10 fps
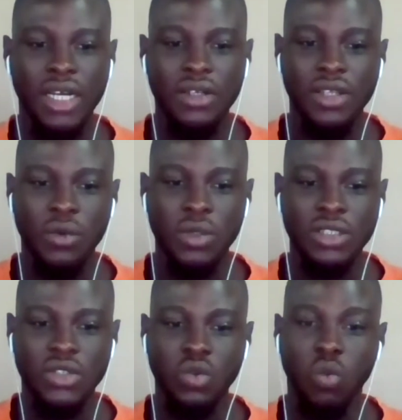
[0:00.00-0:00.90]
Another
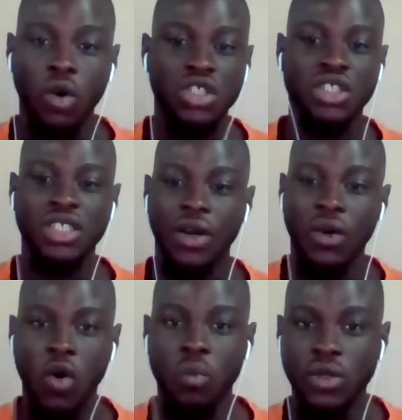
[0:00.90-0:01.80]
one is to watch
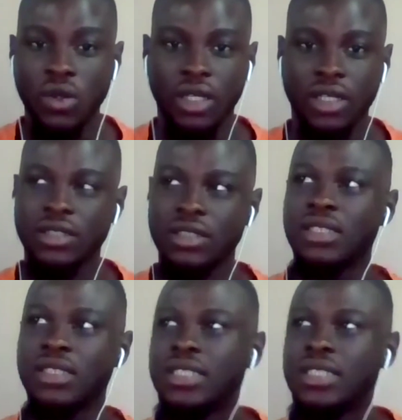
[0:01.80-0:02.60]
and copy others.